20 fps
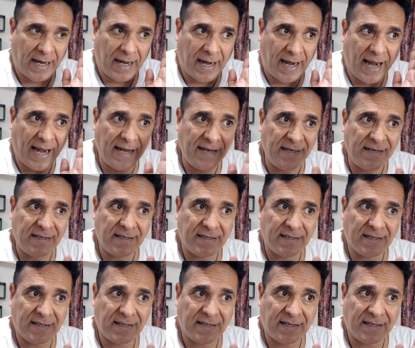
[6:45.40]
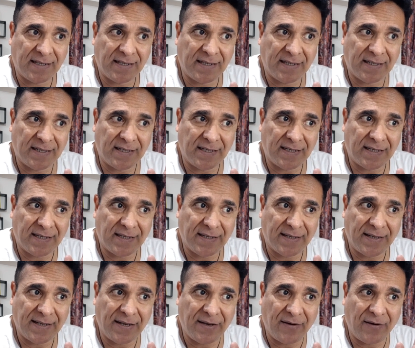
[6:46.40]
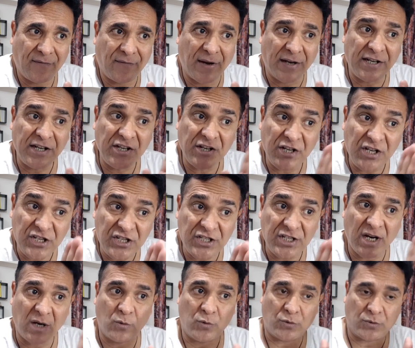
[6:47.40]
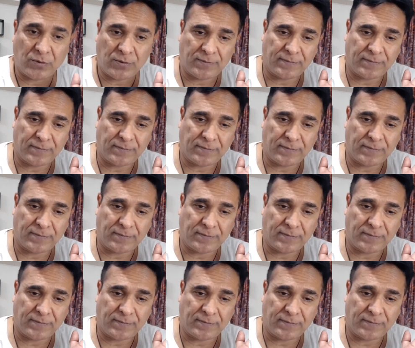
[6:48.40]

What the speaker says: and when he reached out,